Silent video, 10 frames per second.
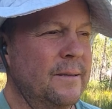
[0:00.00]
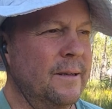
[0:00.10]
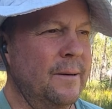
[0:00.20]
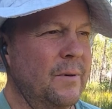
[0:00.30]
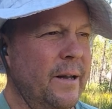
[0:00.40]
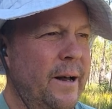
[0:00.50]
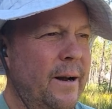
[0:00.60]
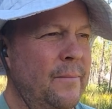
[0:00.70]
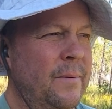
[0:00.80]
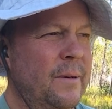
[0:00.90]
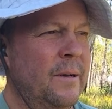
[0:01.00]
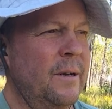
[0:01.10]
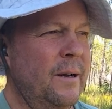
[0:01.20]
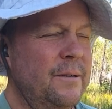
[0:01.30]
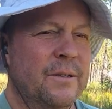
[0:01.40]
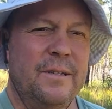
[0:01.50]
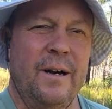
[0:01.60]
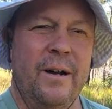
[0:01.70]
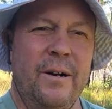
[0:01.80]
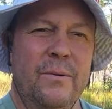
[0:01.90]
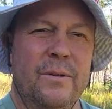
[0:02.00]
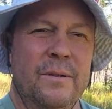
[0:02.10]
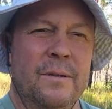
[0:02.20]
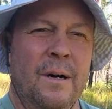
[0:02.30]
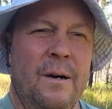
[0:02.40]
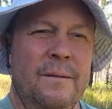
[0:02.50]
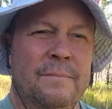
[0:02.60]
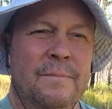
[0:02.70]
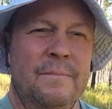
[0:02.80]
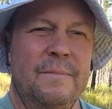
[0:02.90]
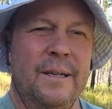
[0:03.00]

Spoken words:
I'm glad I'm just out here with the dog,